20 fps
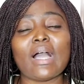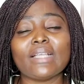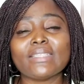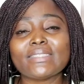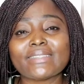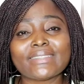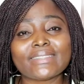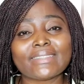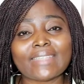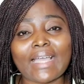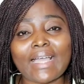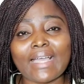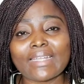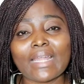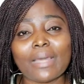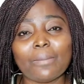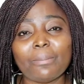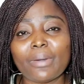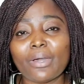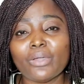sad
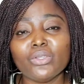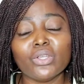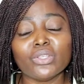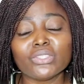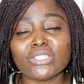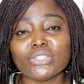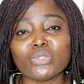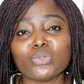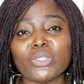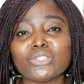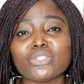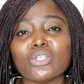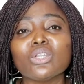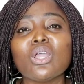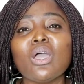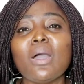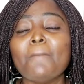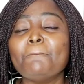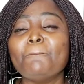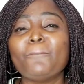about your situation,
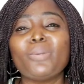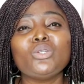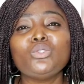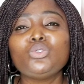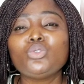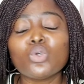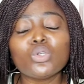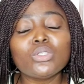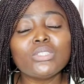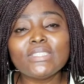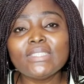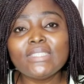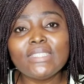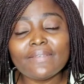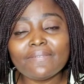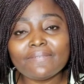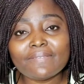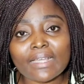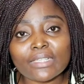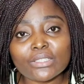but don't
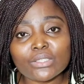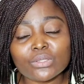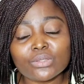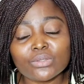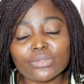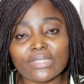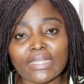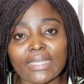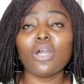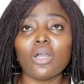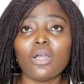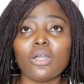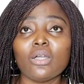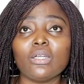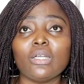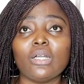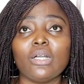give that to them.